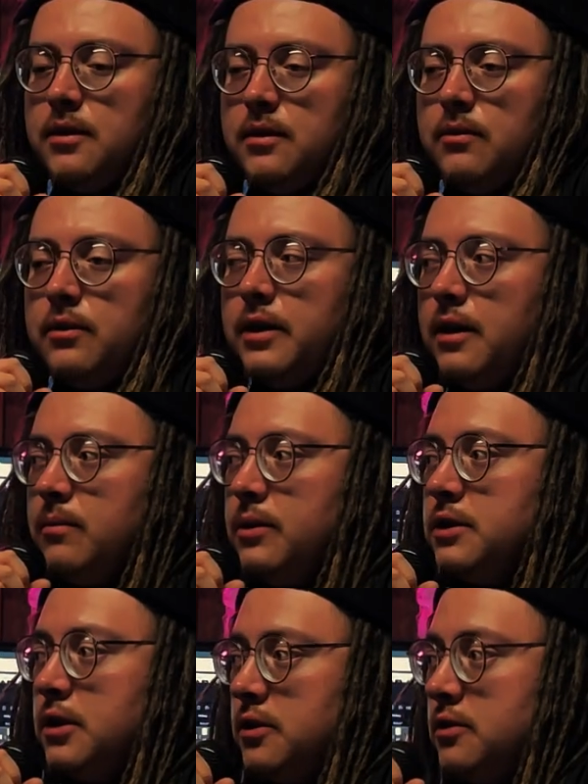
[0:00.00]
Well, yeah, I
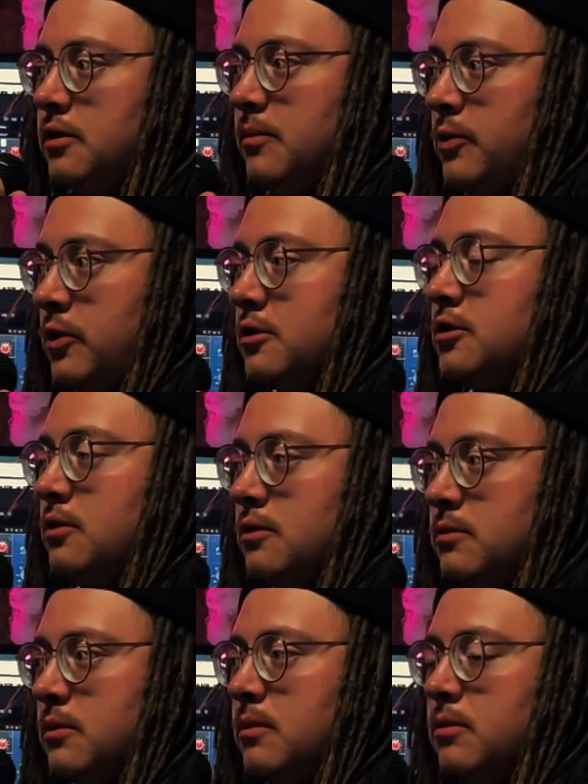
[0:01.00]
appreciate you coming on the show as
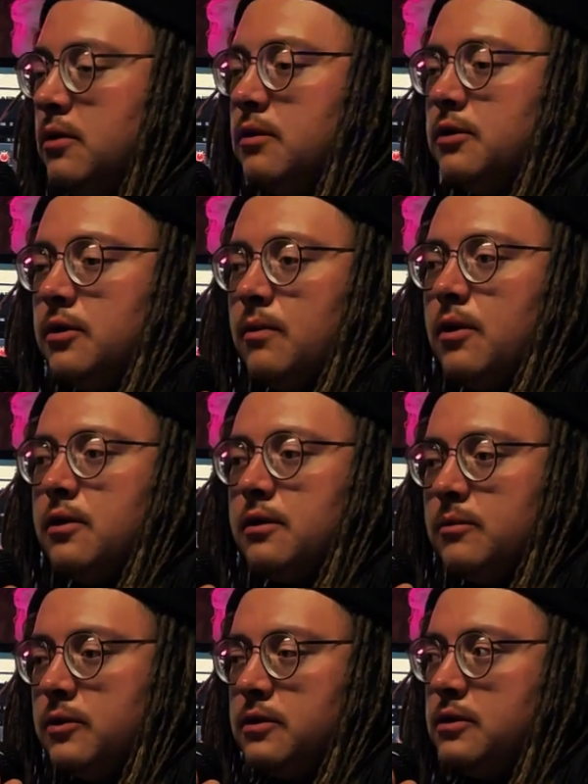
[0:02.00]
well, bro. You're welcome.
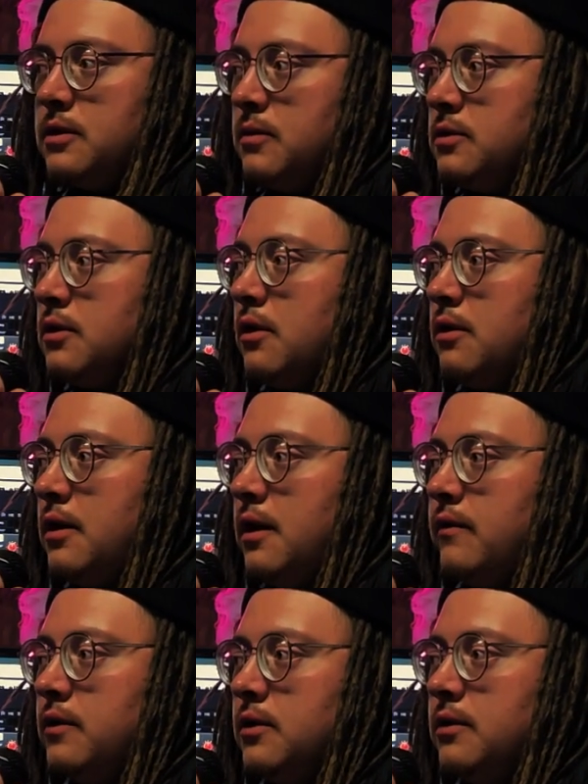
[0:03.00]
It was an honor
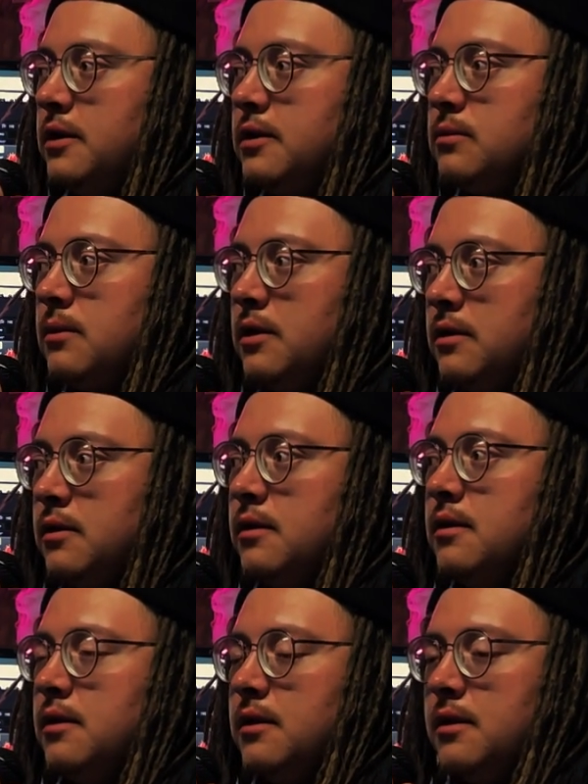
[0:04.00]
having you here as well.
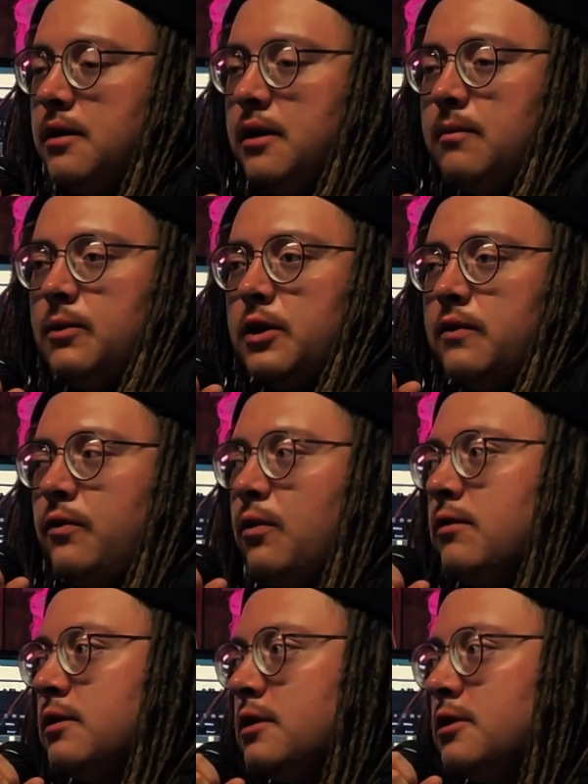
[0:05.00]
I'm looking
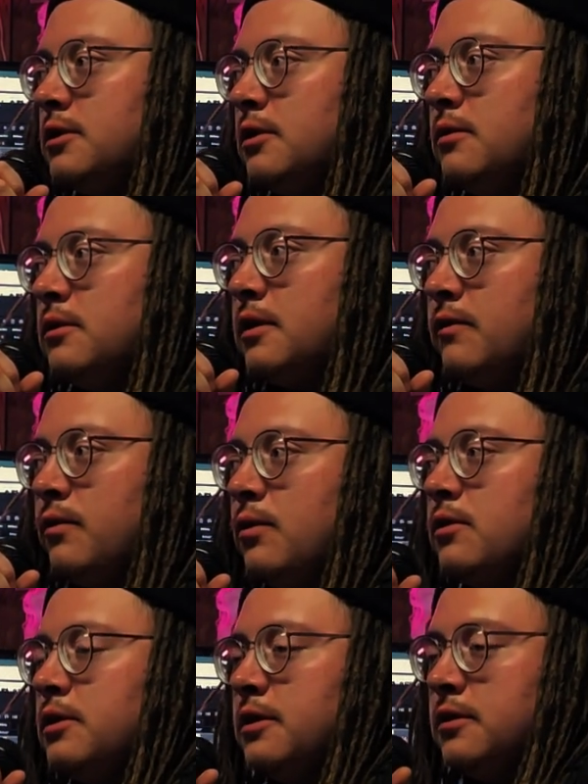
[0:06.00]
forward to the show. Looking forward
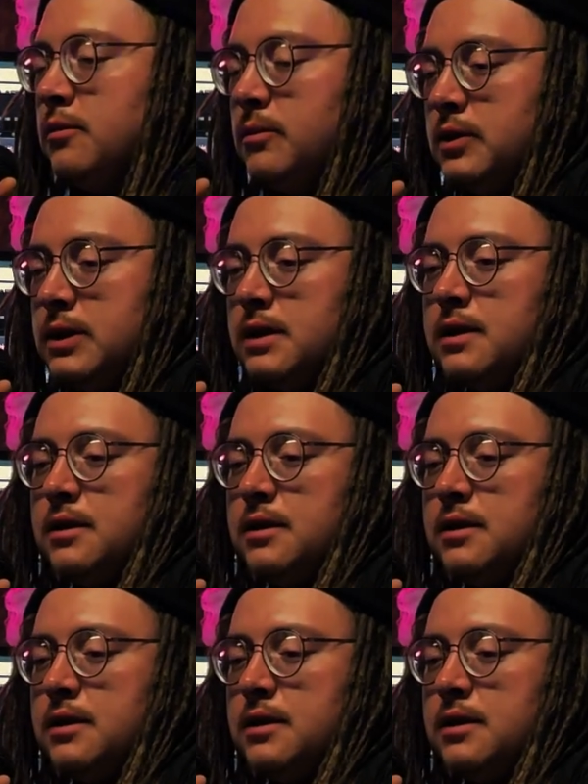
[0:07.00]
to your new music.